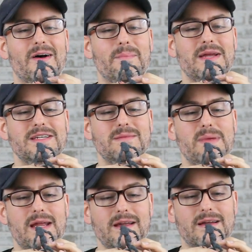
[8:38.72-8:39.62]
painted
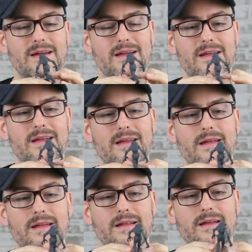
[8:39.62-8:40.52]
pink,
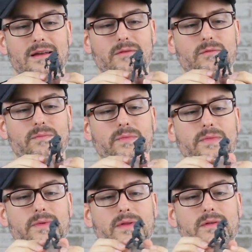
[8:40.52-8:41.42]
and kind of
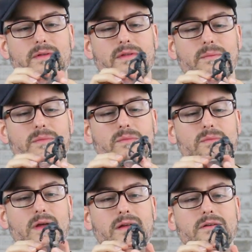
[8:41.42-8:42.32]
some,
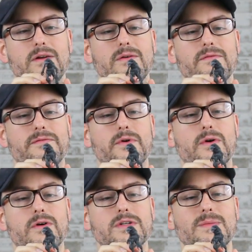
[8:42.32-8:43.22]
I don't know,
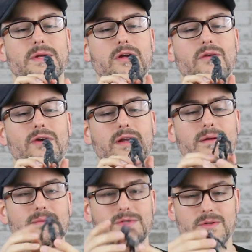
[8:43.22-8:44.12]
fur or something covering
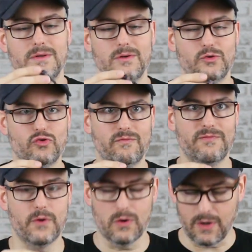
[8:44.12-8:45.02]
him. So a little
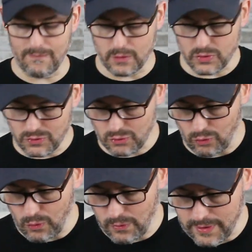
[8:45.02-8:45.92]
fur-covered
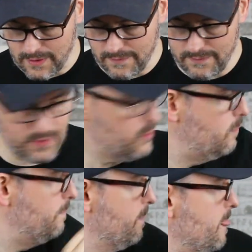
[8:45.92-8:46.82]
troll there. Very cool.